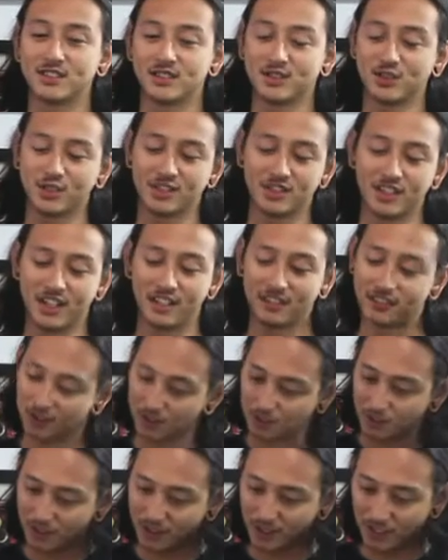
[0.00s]
associated
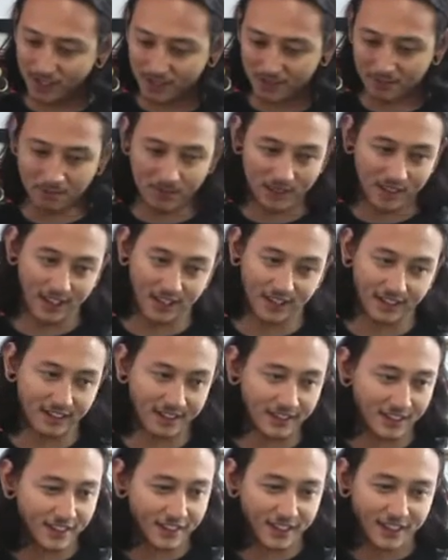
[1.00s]
with like being
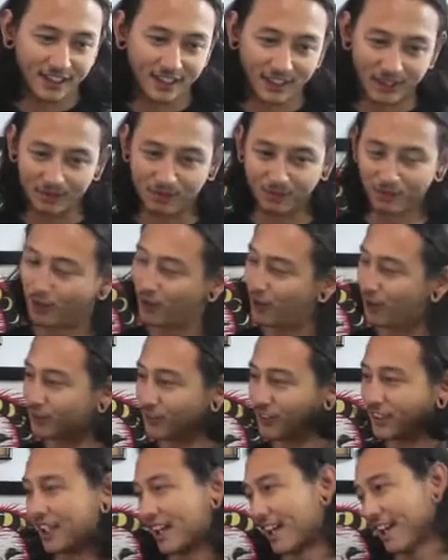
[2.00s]
involved in
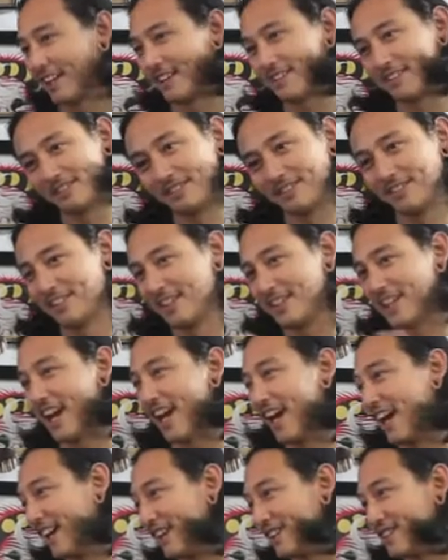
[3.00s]
like
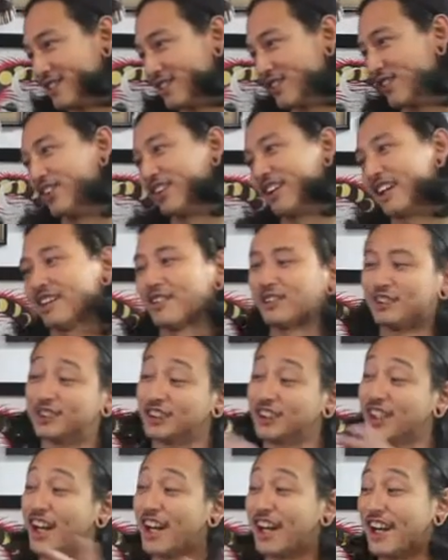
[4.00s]
gangs, like or
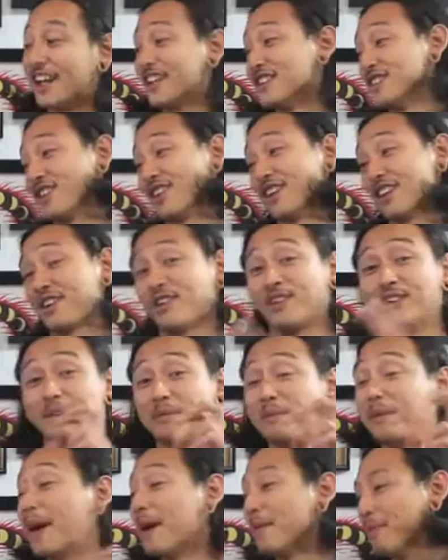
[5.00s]
triads, like you're the
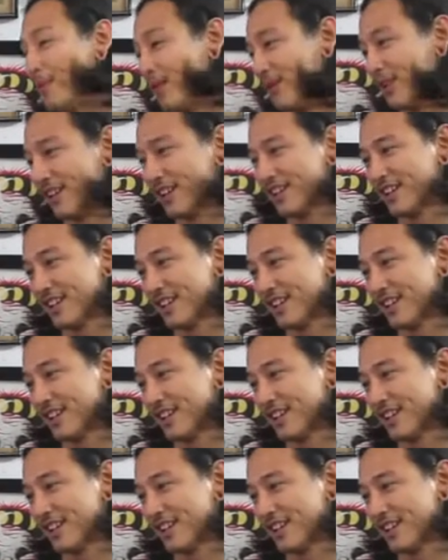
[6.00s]
bad boy.